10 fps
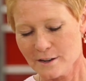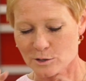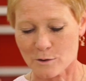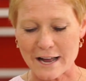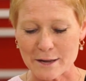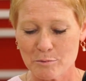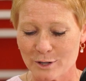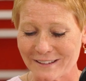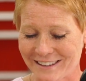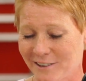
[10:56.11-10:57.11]
So I
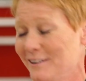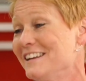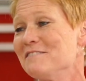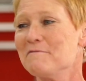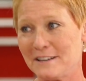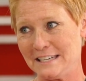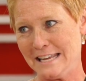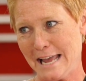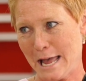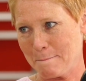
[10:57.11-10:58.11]
put in there an
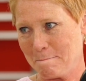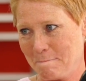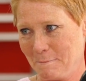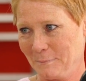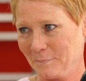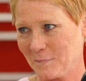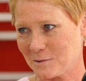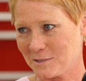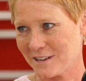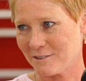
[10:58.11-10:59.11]
Infiniti M,
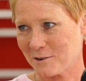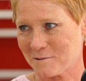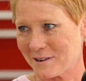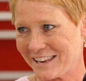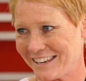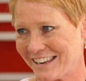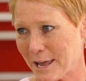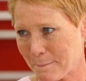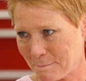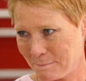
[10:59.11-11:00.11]

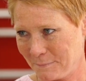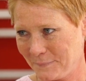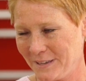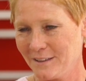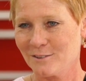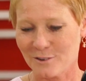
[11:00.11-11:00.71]
0708M. Yep, yep.